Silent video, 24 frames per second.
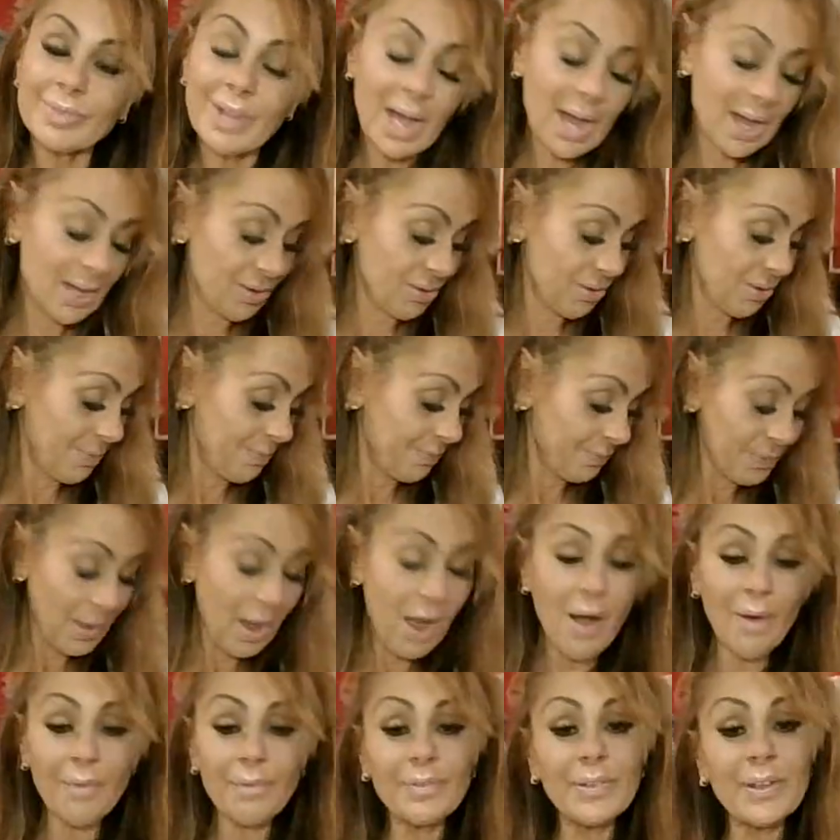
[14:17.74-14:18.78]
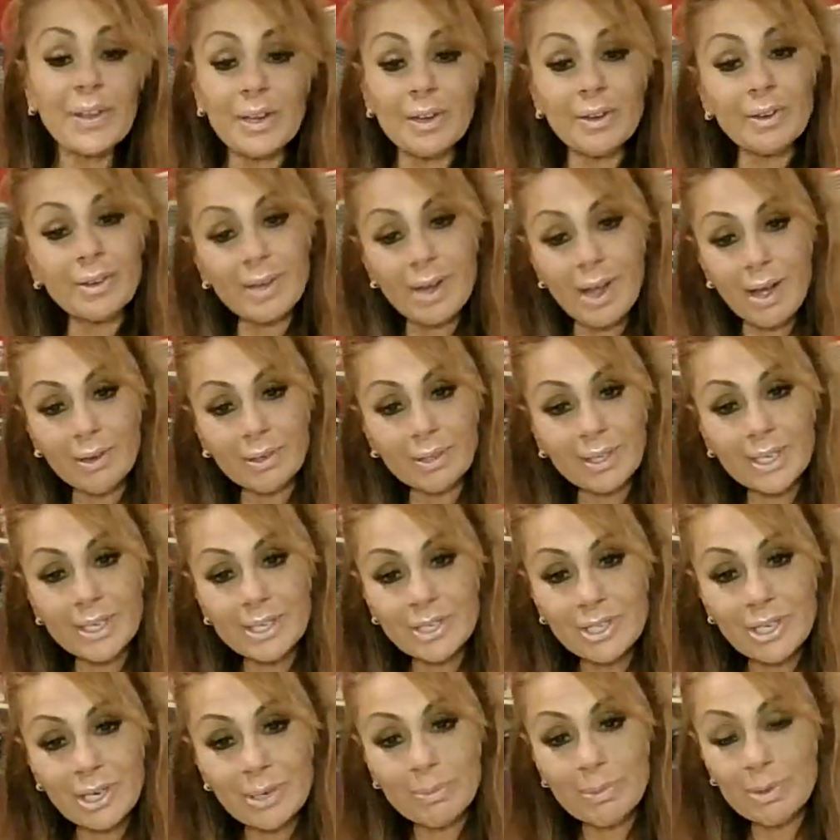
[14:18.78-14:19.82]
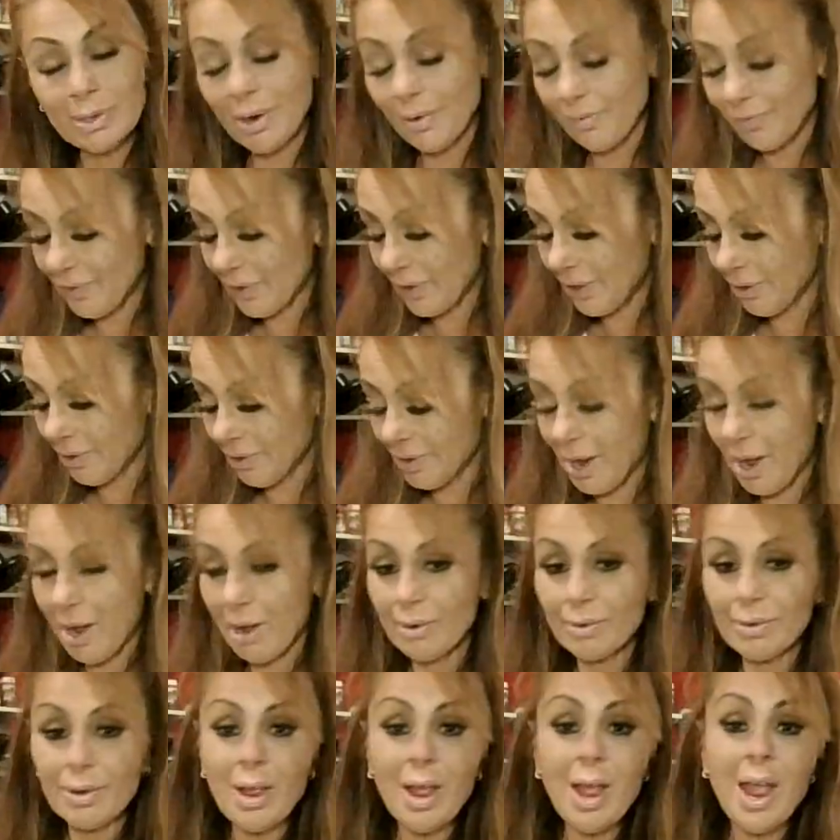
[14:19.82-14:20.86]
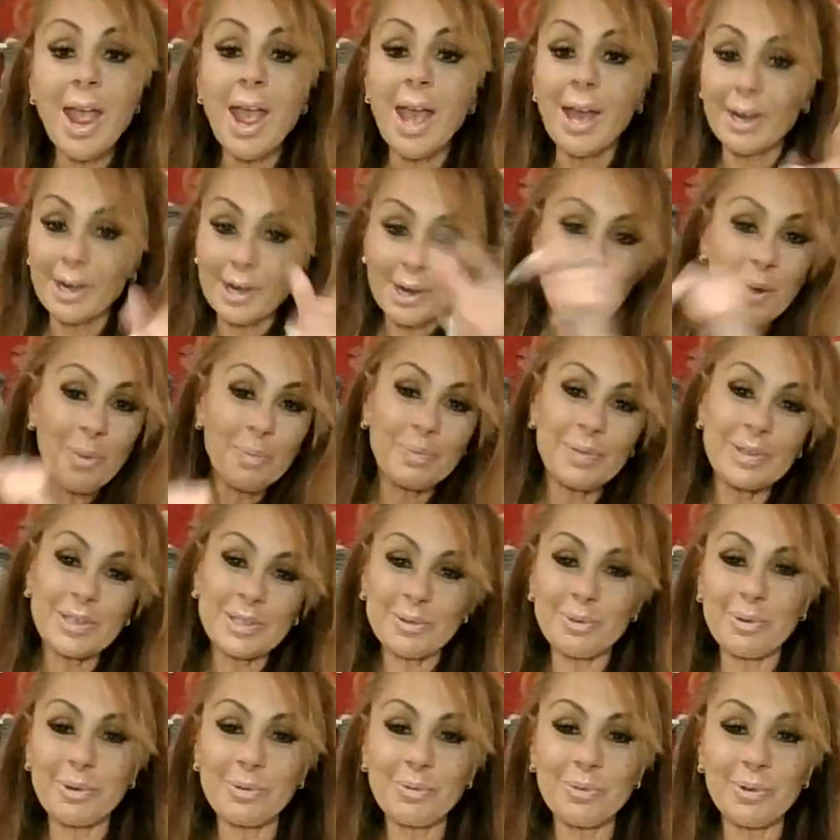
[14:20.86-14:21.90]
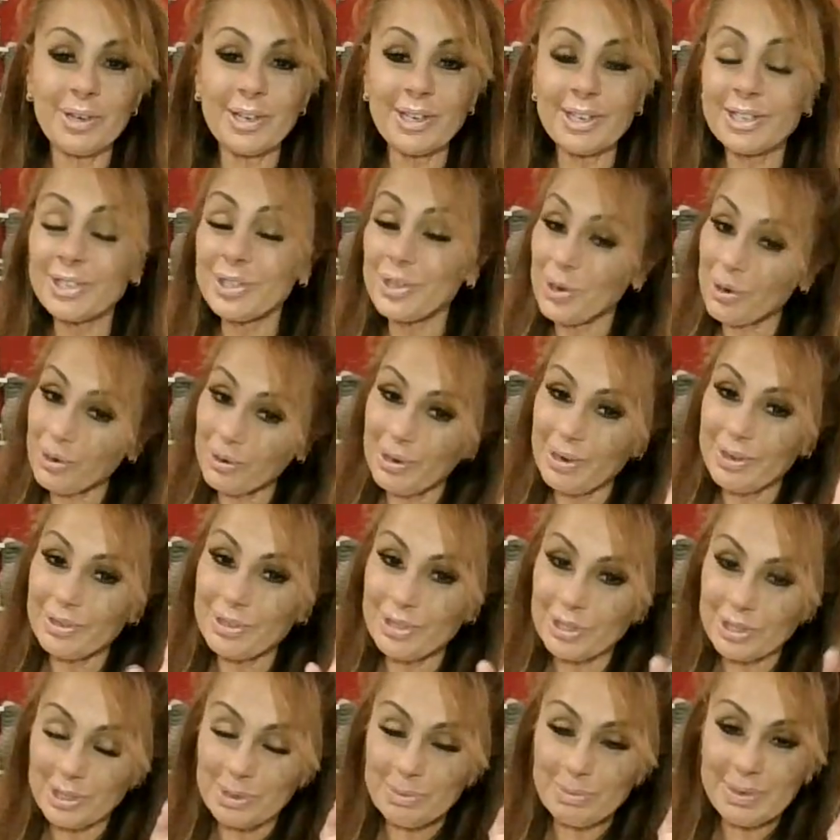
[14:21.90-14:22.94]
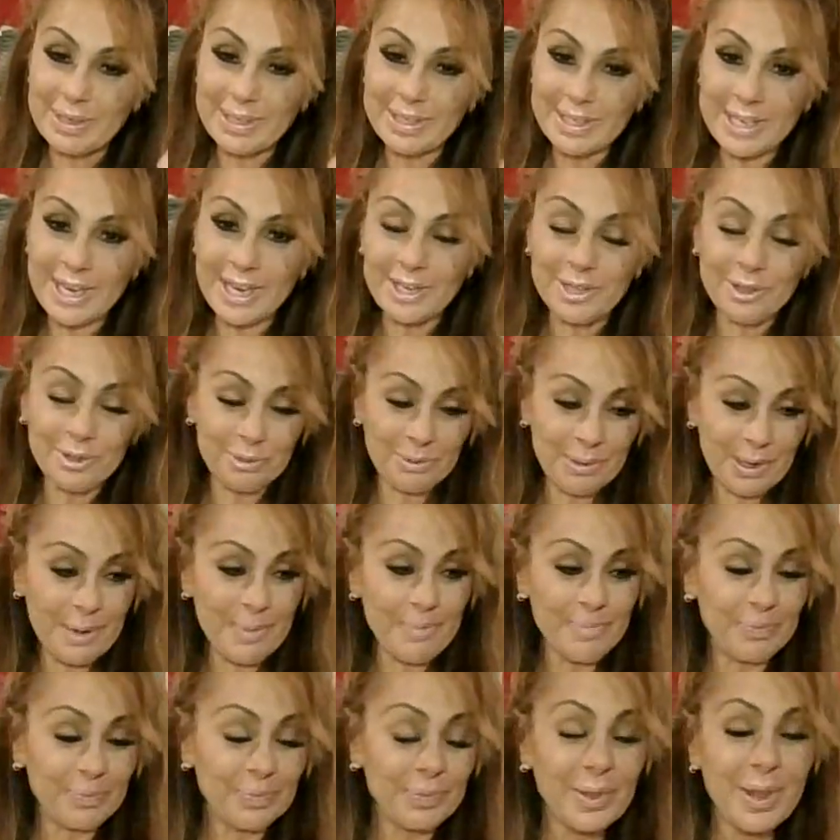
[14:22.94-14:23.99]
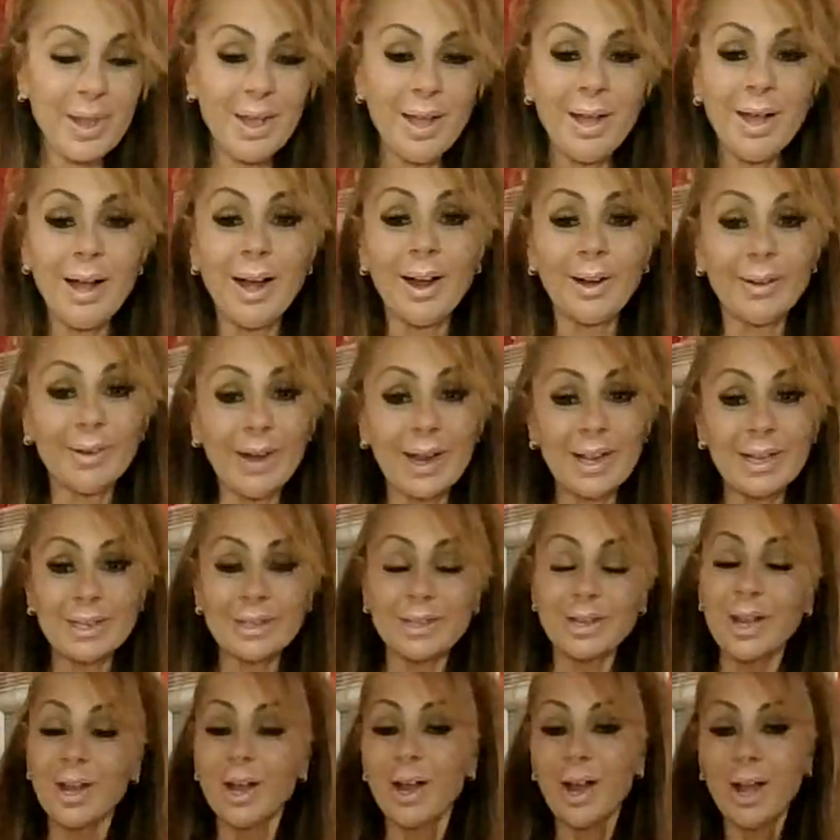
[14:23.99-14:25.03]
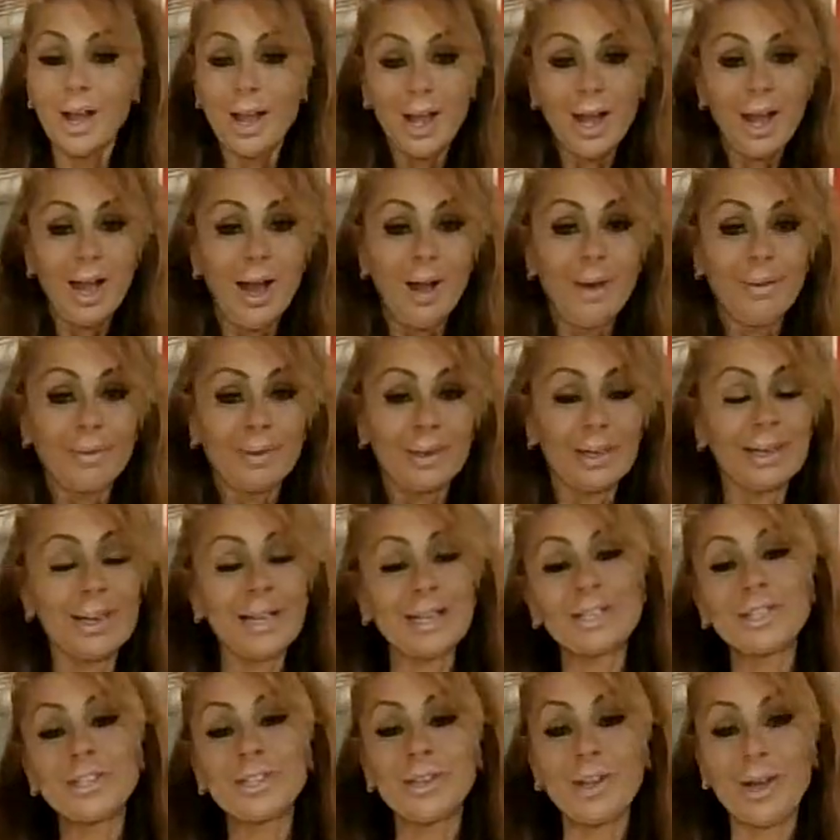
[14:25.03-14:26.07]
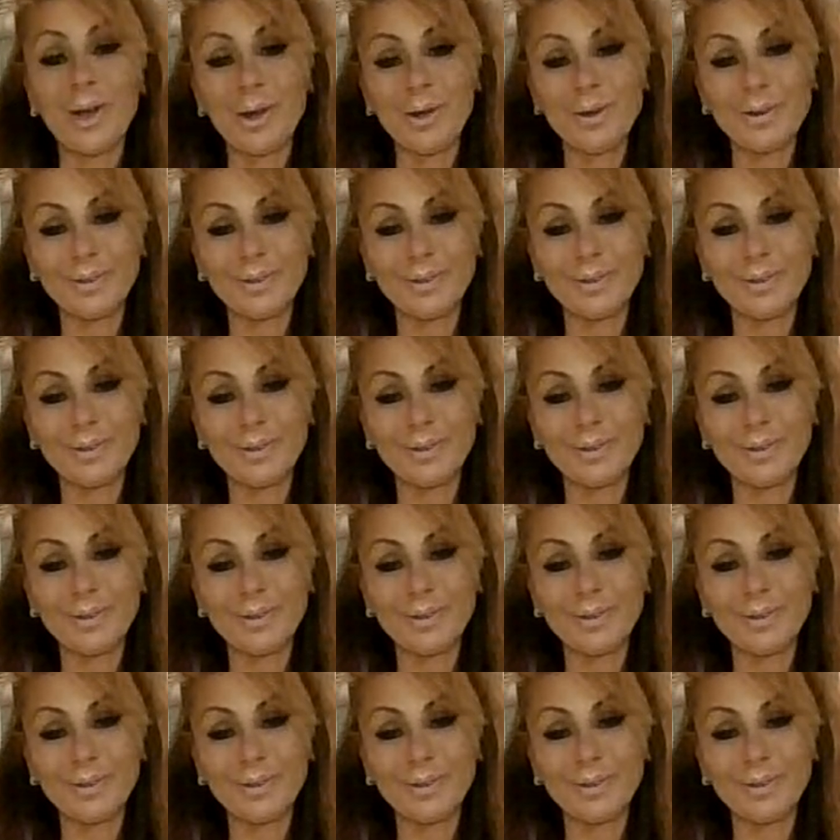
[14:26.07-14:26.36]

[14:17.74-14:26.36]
I don't know. I'll figure it out, ladies and gentlemen. I'll figure it out. And I hope this one works, or else it's going to be take three. All right? I'll let you go.